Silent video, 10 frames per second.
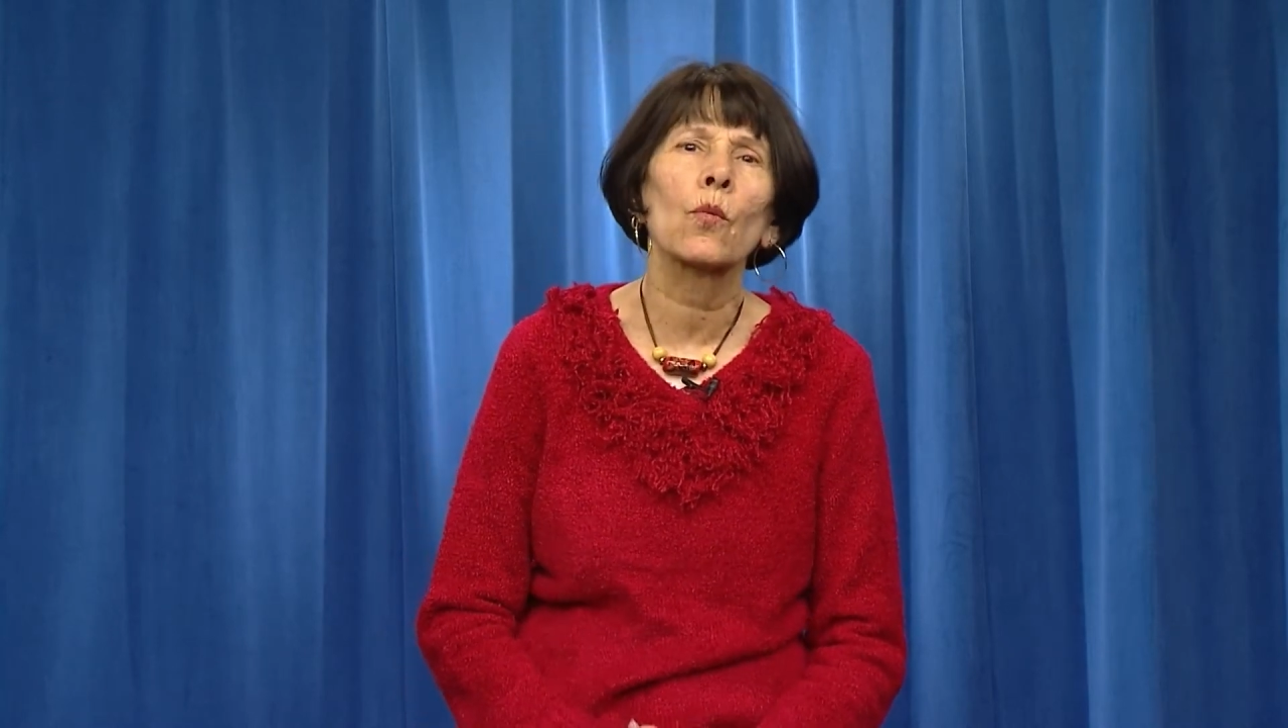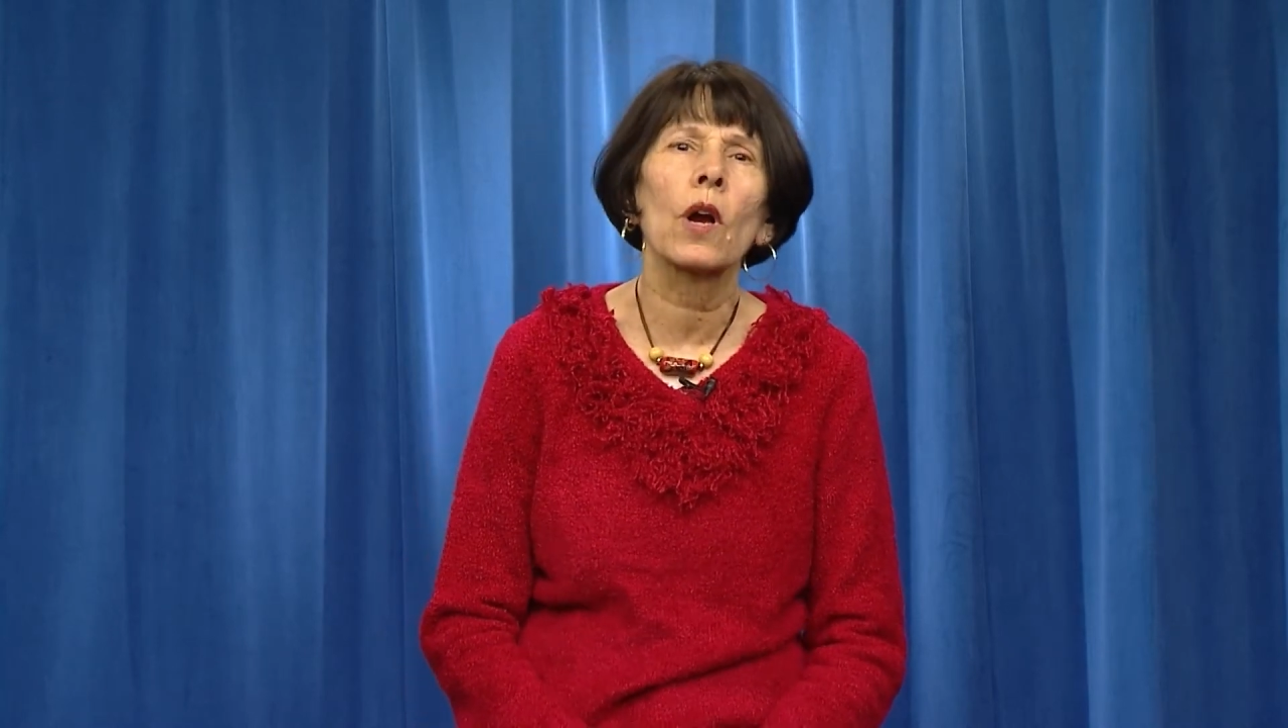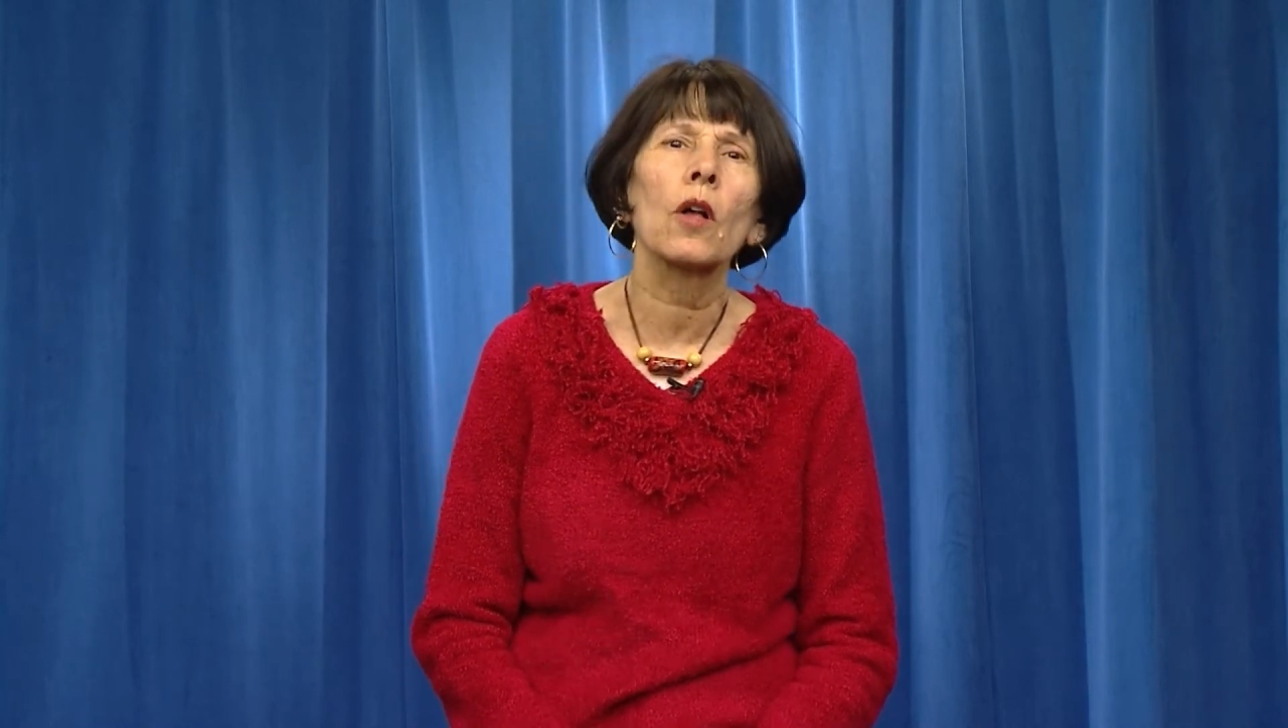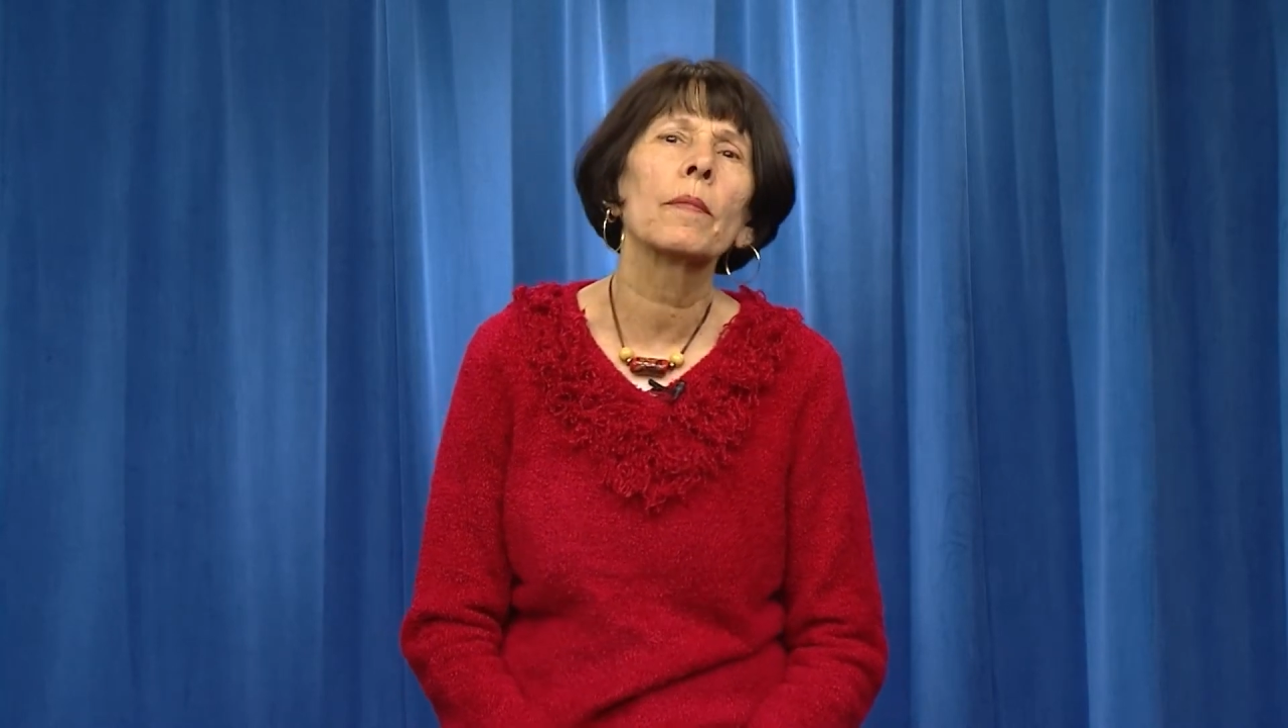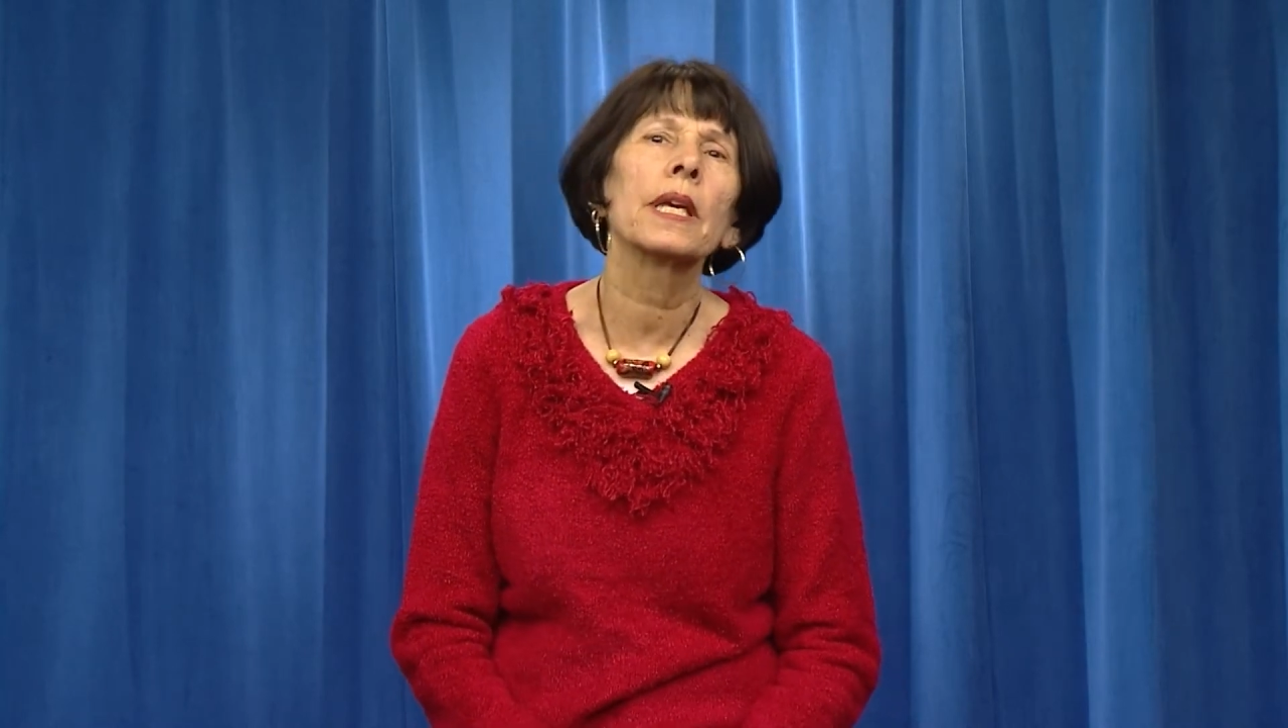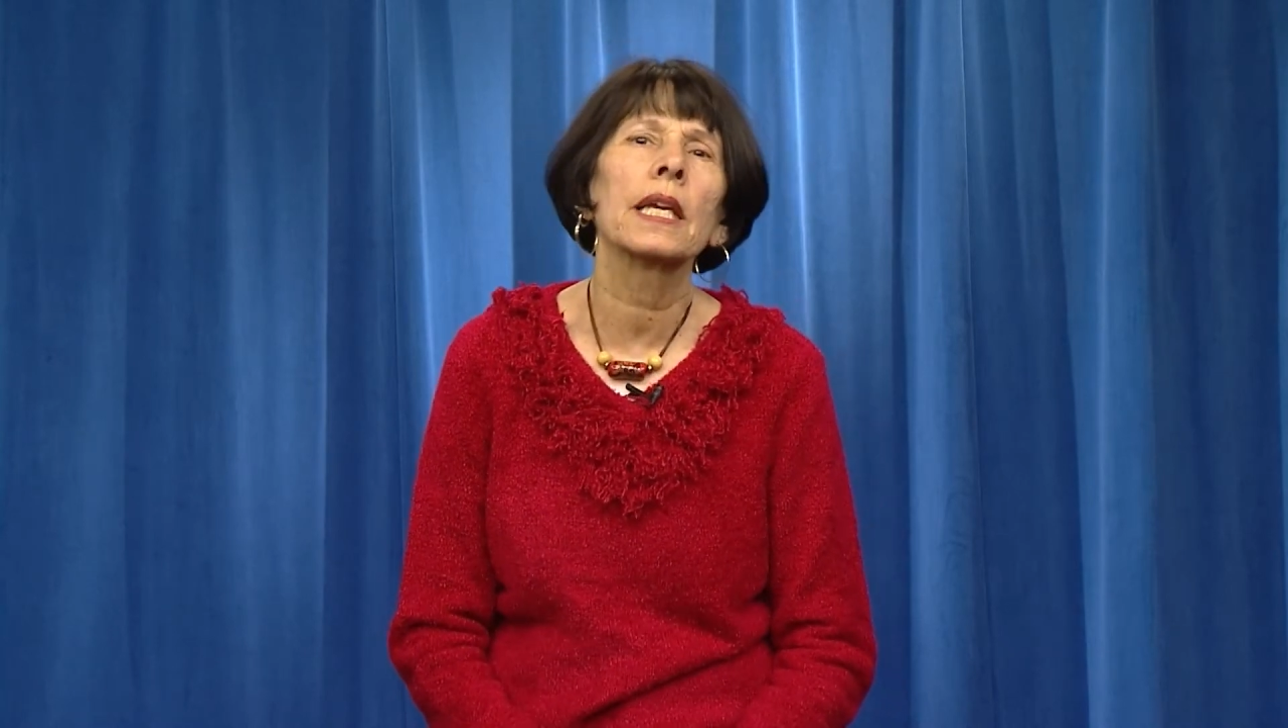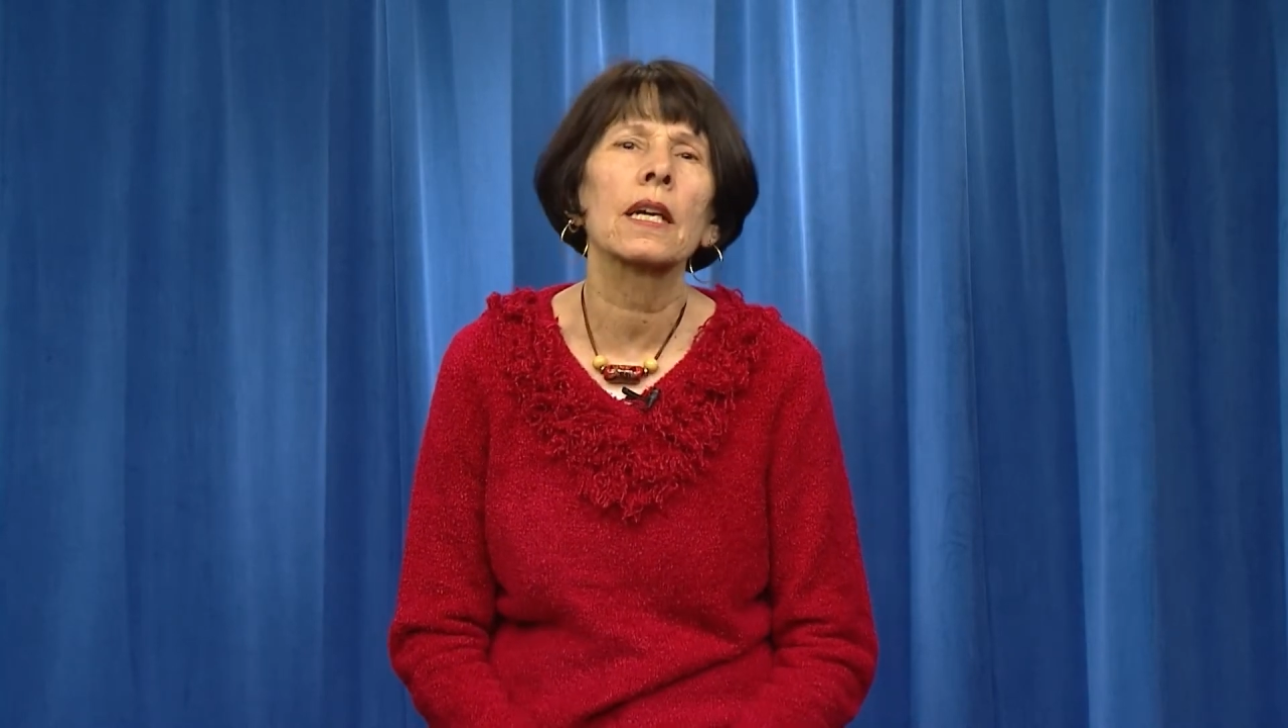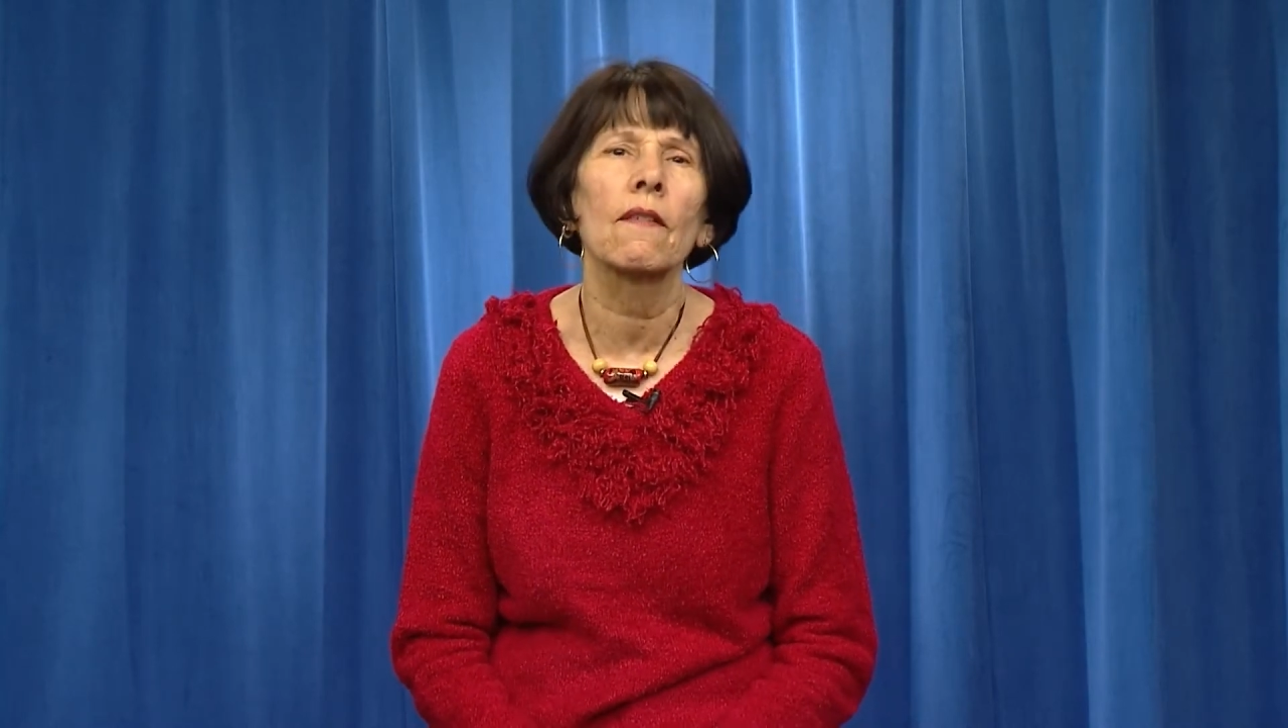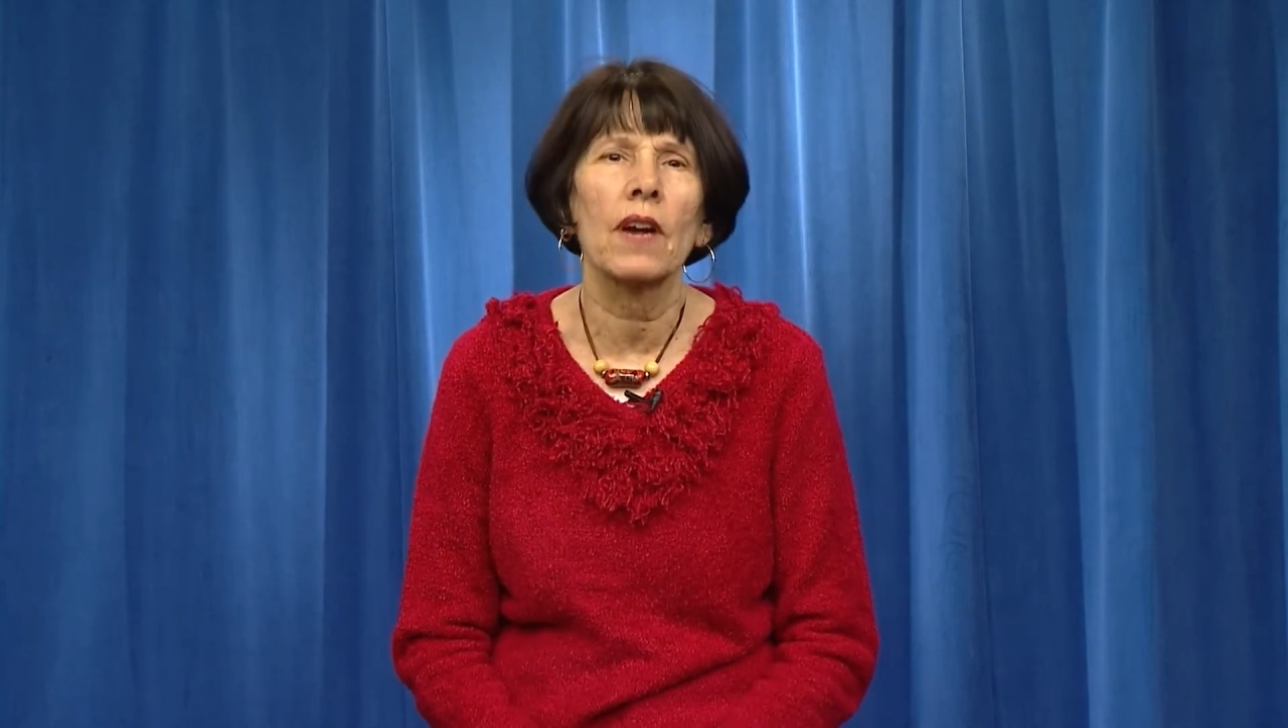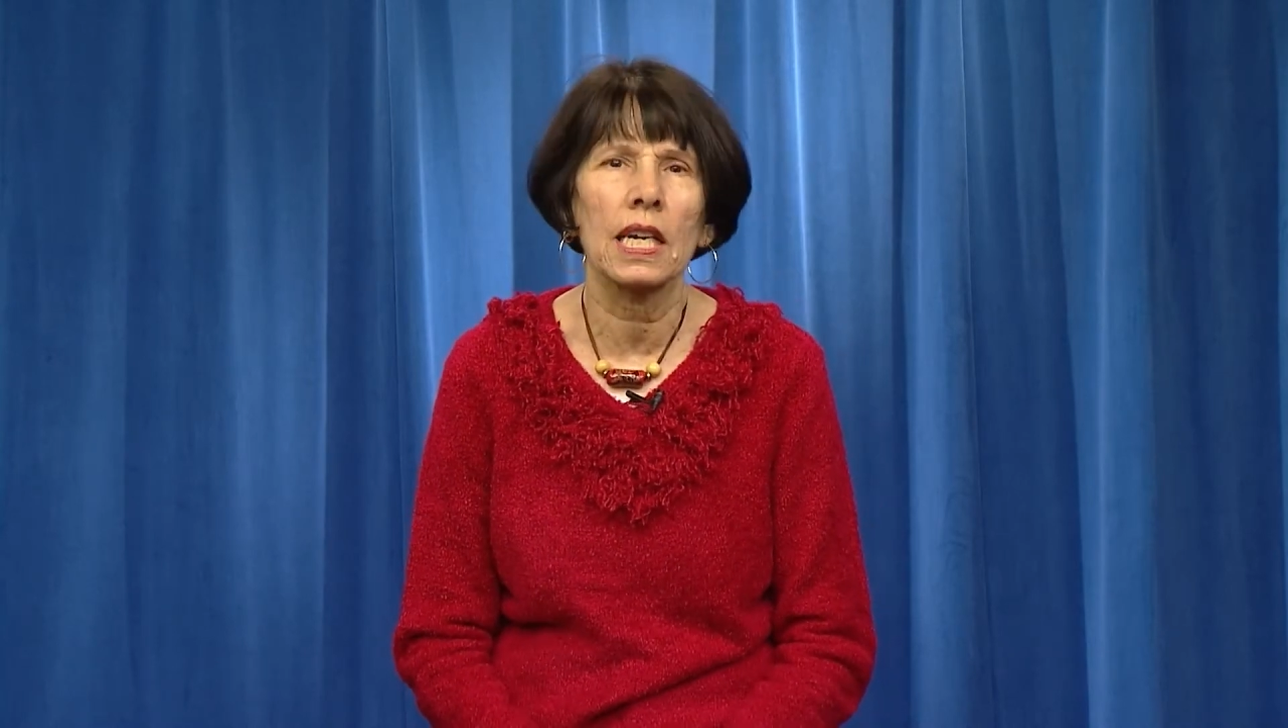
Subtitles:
well-being of